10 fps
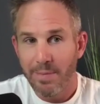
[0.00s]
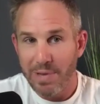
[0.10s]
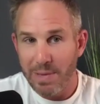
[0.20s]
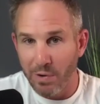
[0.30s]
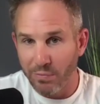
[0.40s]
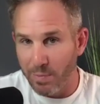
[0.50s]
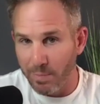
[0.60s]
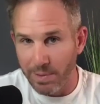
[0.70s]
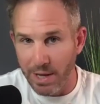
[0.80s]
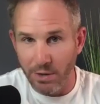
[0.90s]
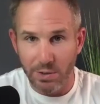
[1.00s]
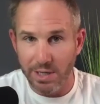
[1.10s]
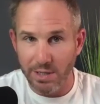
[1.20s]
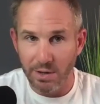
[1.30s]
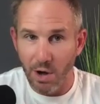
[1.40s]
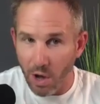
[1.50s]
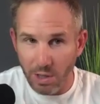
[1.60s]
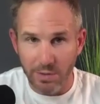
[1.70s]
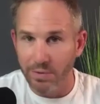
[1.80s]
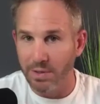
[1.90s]
people from literally
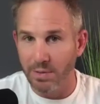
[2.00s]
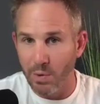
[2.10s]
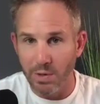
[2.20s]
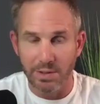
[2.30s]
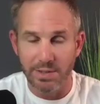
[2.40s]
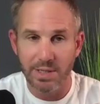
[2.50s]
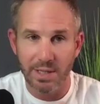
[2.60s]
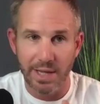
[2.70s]
all over the world.